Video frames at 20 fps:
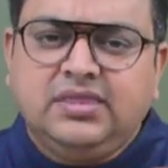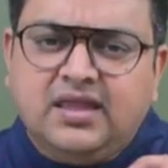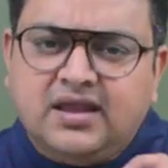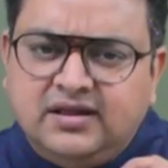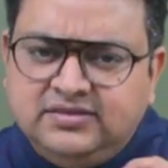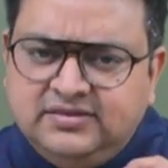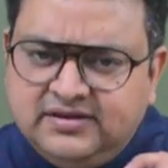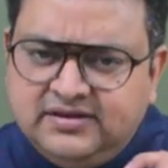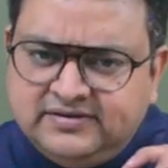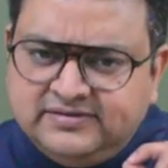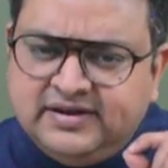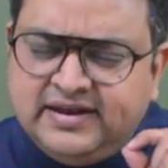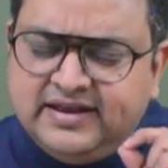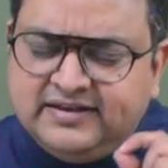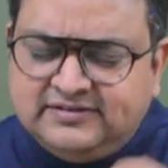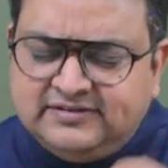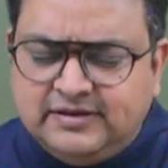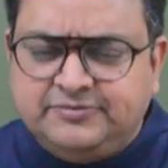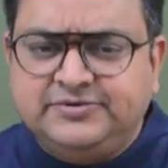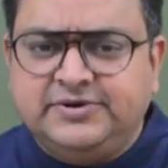There is an
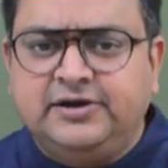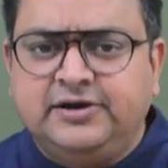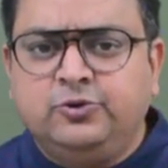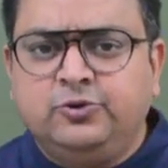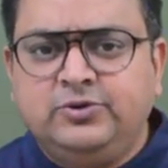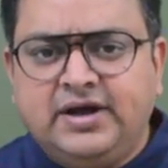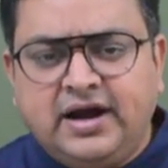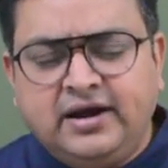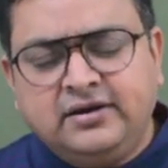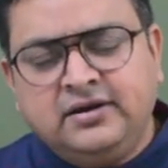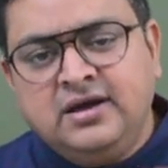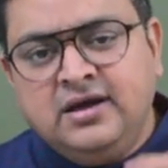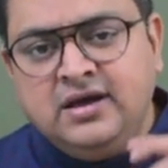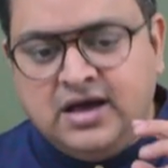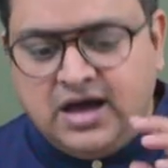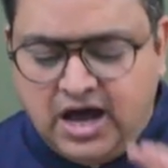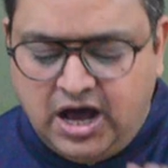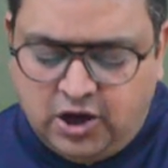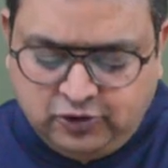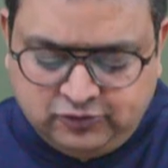exception to that.
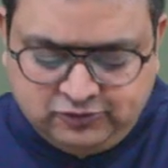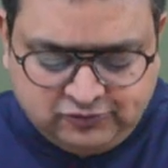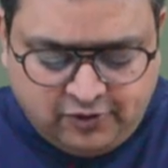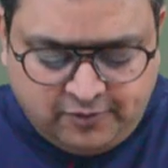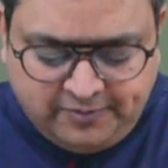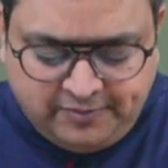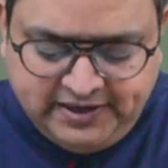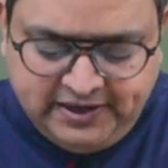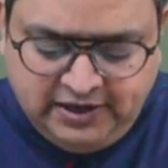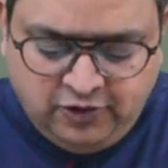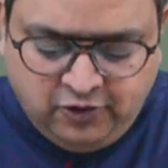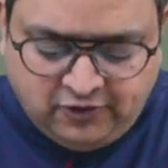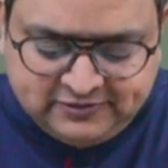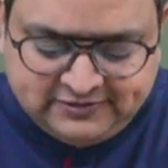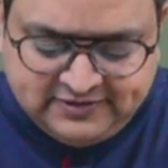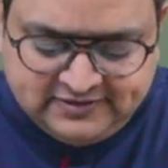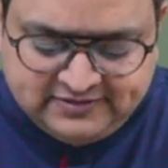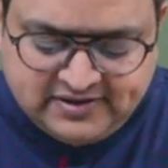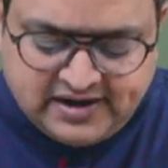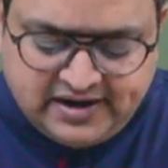House property
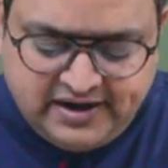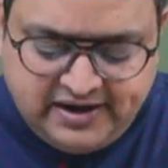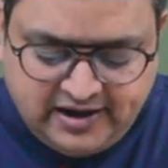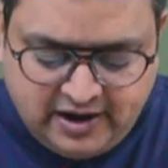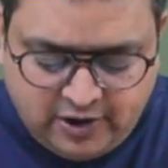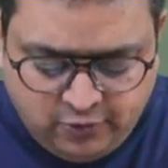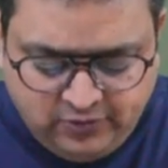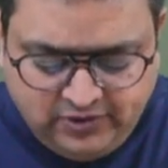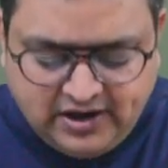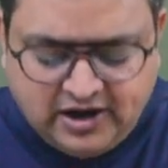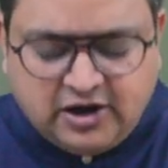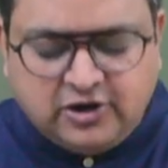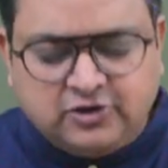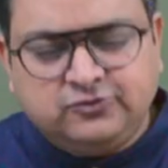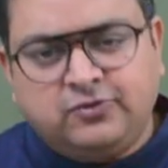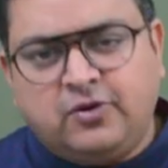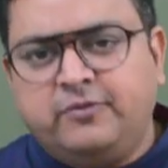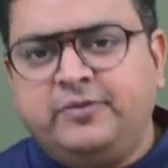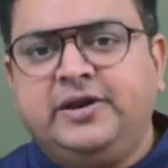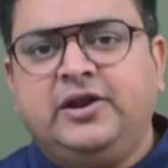losses are allowed.
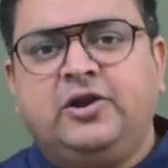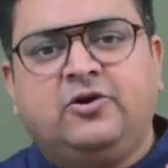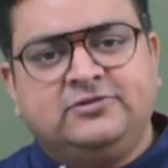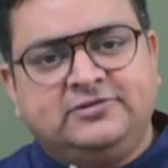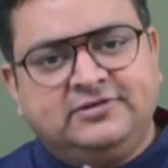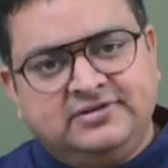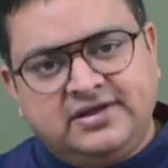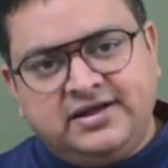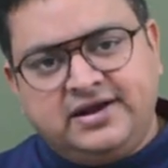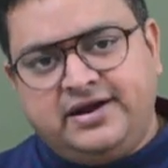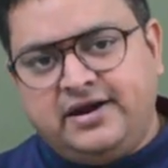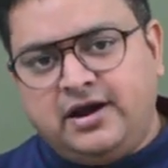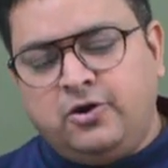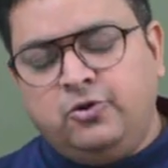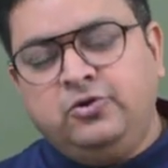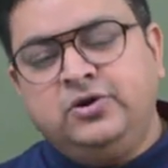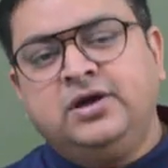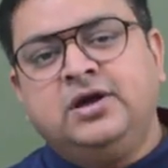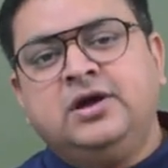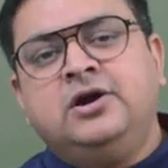House property losses are
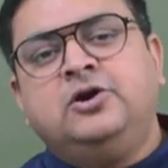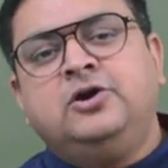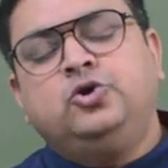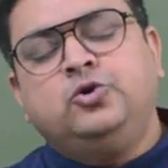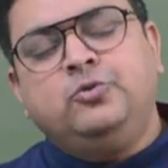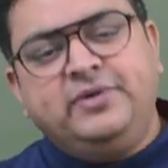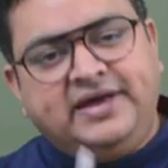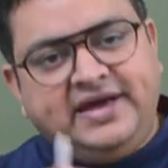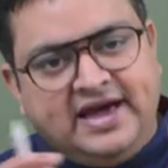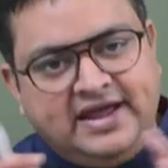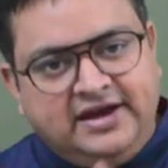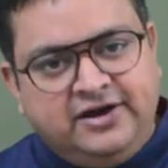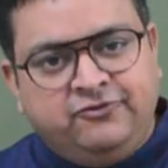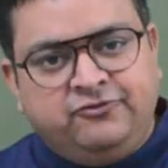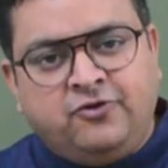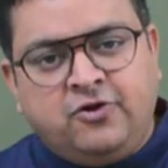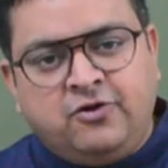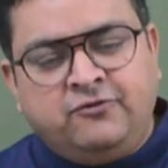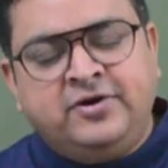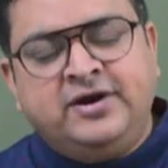allowed to be
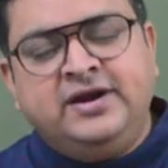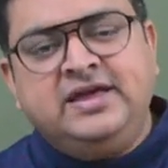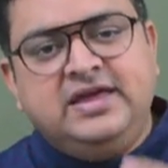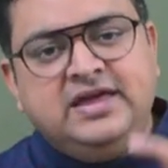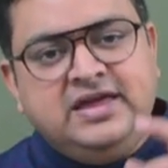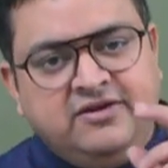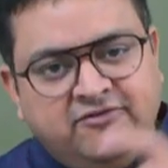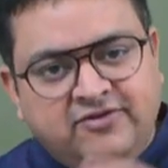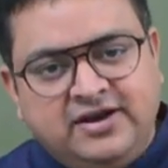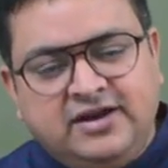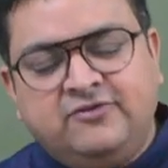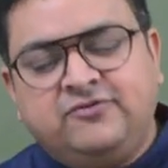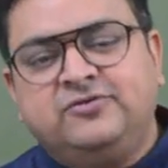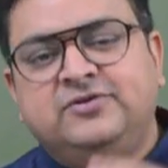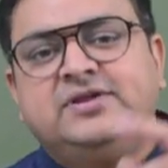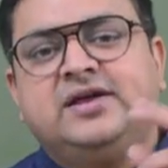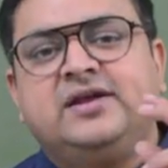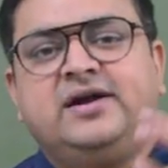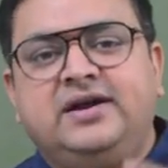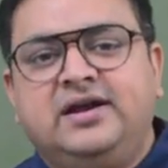carried forward even
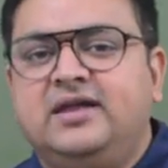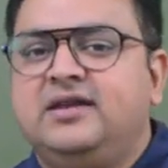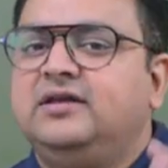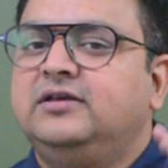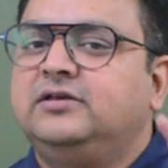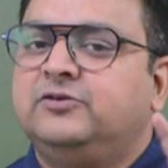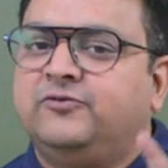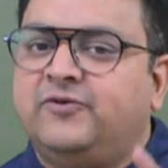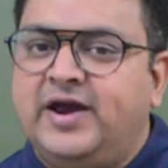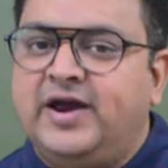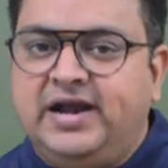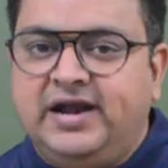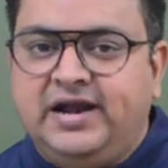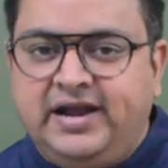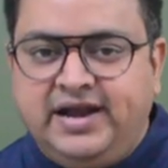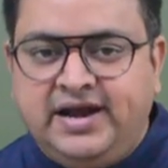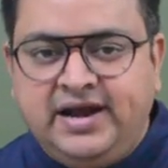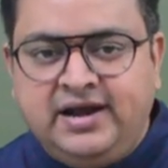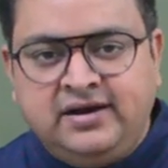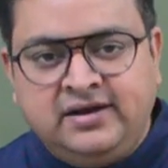if the return is filed
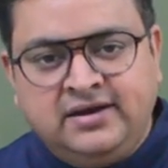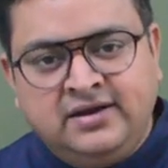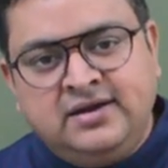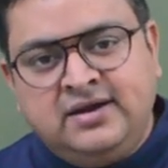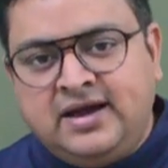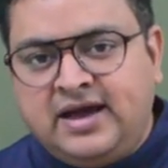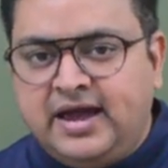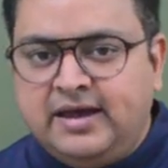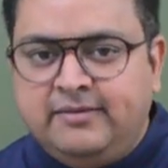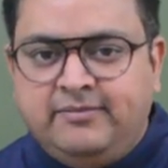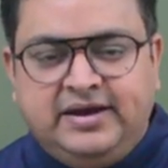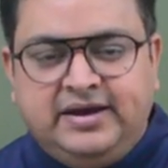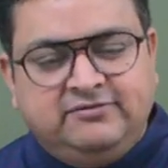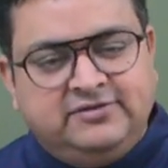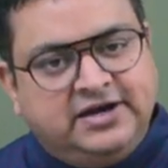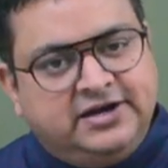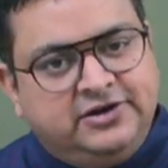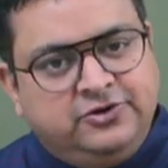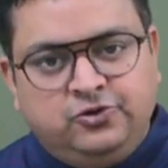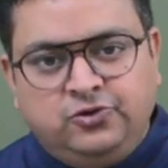late. I
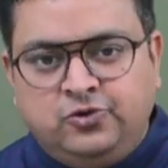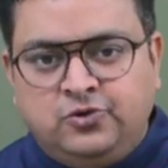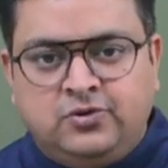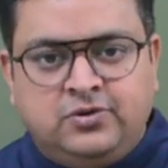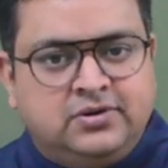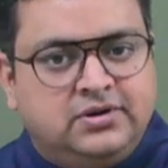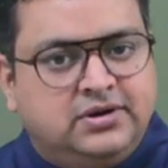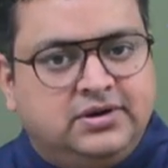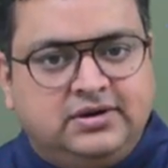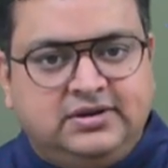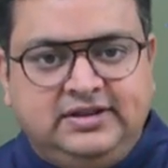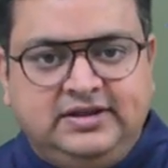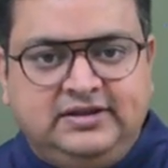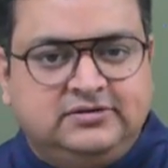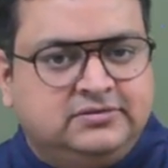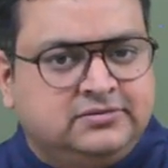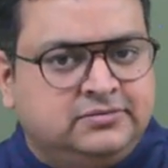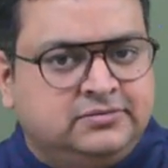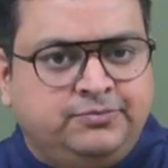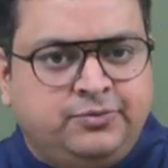believe that you know
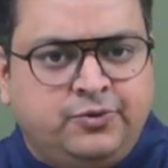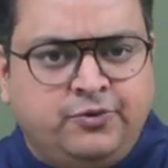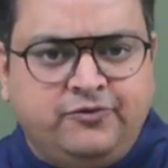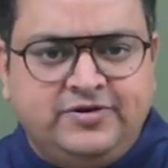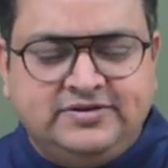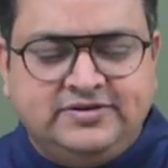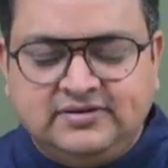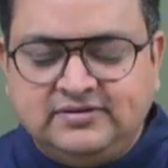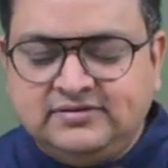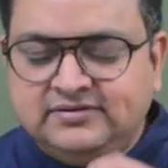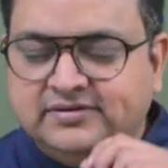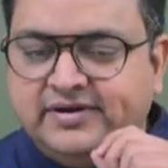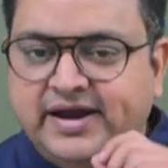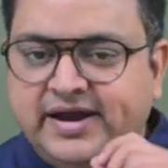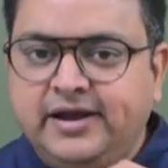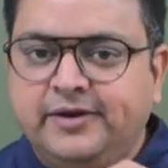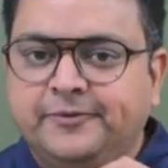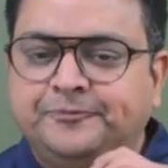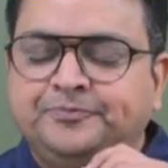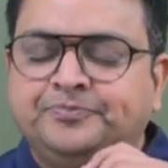these provisions,
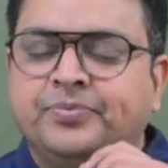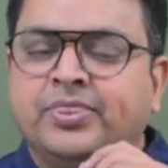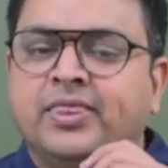right?